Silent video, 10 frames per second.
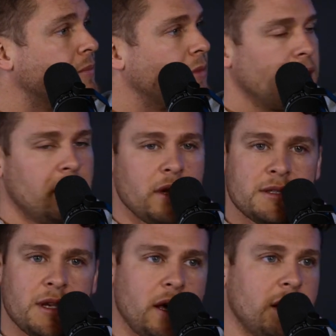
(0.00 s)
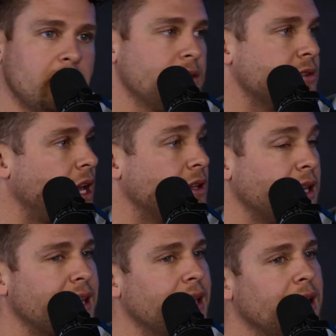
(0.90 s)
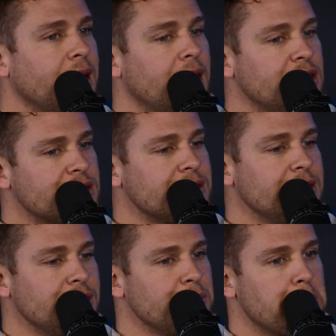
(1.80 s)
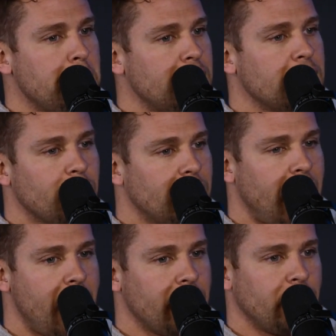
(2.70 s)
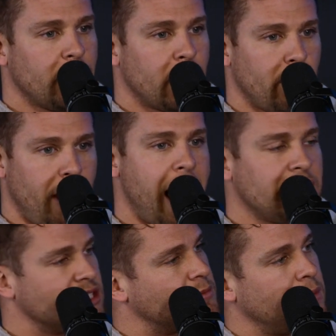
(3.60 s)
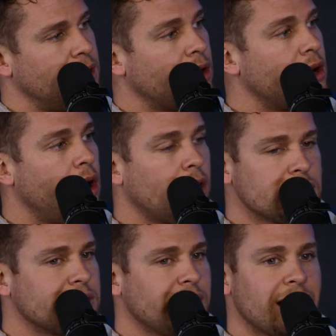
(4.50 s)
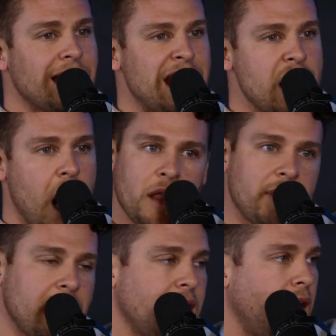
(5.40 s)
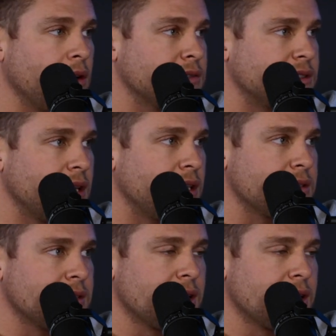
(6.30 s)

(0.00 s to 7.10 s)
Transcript: He didn't say your talent. Like, he just knew money would have a grasp on our hearts like nothing else does.